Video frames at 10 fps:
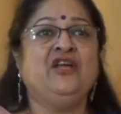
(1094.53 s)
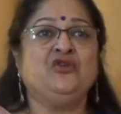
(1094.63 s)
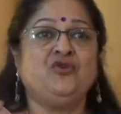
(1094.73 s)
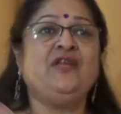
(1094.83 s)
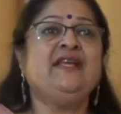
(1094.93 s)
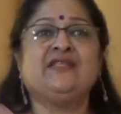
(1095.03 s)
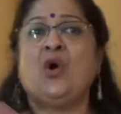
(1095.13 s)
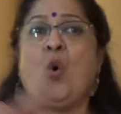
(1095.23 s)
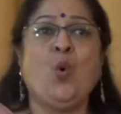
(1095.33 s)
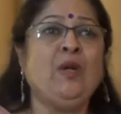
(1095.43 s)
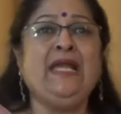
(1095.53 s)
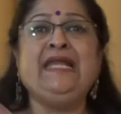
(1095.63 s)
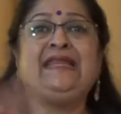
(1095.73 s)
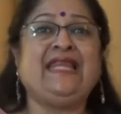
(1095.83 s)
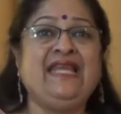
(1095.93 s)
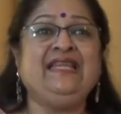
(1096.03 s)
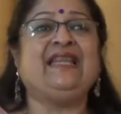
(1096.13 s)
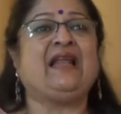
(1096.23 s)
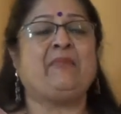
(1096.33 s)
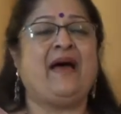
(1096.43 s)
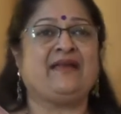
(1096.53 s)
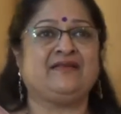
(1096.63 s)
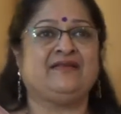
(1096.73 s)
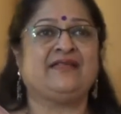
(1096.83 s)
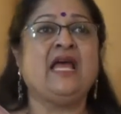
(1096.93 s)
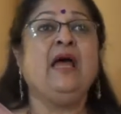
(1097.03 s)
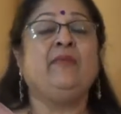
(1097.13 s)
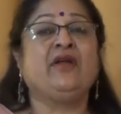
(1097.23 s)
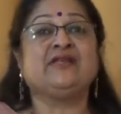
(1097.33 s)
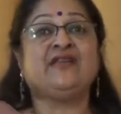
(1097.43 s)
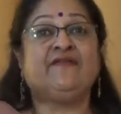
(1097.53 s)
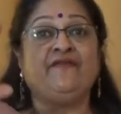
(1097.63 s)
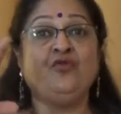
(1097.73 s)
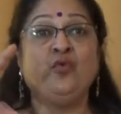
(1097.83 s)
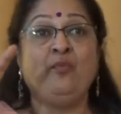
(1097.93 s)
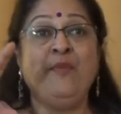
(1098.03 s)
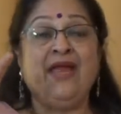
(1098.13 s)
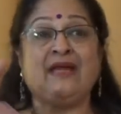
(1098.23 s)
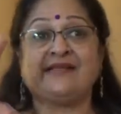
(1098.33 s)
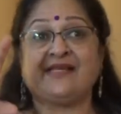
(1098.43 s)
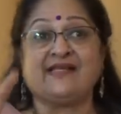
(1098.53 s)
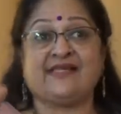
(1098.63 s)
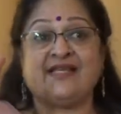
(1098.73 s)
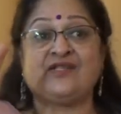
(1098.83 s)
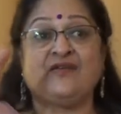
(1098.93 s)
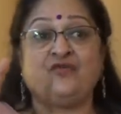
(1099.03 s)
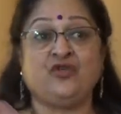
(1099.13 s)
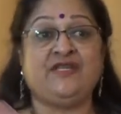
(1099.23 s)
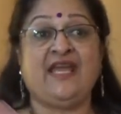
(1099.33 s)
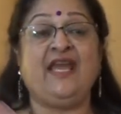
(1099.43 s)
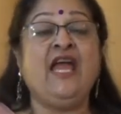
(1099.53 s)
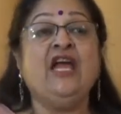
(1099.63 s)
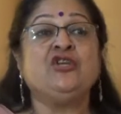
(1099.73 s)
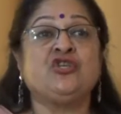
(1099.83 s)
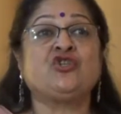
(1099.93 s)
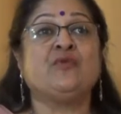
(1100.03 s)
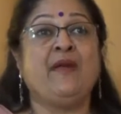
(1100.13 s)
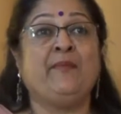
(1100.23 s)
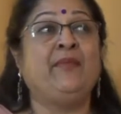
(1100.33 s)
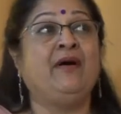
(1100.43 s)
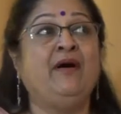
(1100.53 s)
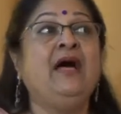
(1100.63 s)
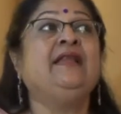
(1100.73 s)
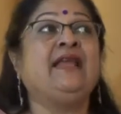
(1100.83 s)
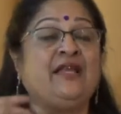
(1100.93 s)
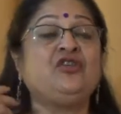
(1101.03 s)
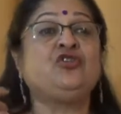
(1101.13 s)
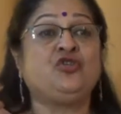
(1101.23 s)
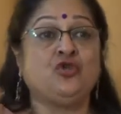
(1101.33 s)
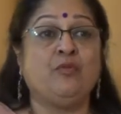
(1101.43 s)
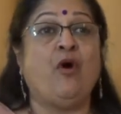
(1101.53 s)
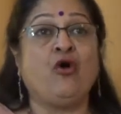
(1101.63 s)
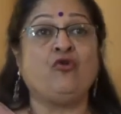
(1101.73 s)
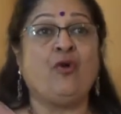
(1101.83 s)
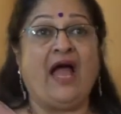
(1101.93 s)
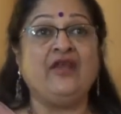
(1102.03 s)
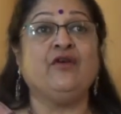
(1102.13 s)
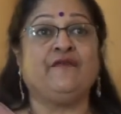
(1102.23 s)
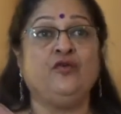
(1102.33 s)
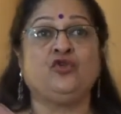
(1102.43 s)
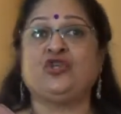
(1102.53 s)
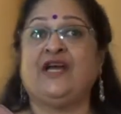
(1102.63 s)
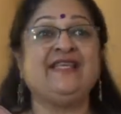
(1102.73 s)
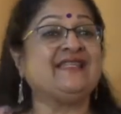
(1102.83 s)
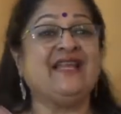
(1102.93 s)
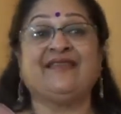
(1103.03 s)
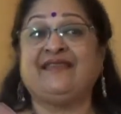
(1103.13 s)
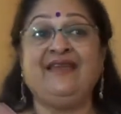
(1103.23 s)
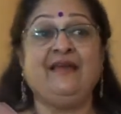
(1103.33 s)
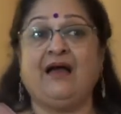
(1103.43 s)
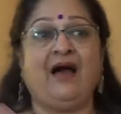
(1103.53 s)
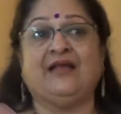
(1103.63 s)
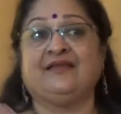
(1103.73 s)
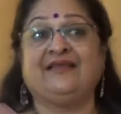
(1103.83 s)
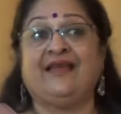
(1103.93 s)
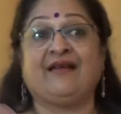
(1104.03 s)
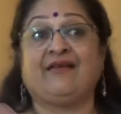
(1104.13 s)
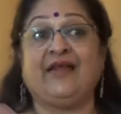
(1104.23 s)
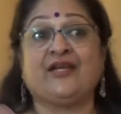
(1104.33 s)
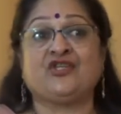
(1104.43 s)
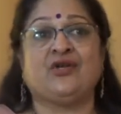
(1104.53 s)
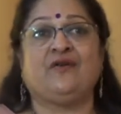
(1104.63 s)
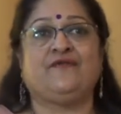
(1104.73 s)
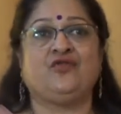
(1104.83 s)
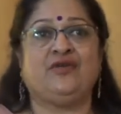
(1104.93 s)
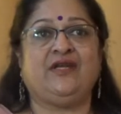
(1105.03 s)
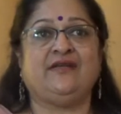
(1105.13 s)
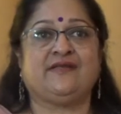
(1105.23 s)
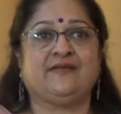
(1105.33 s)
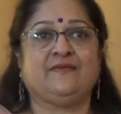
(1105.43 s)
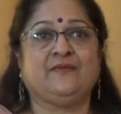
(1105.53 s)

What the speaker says: Today is the only thing that matters, because if you make a success of today, just remember that tomorrow and your future is nothing other than a collection of todays.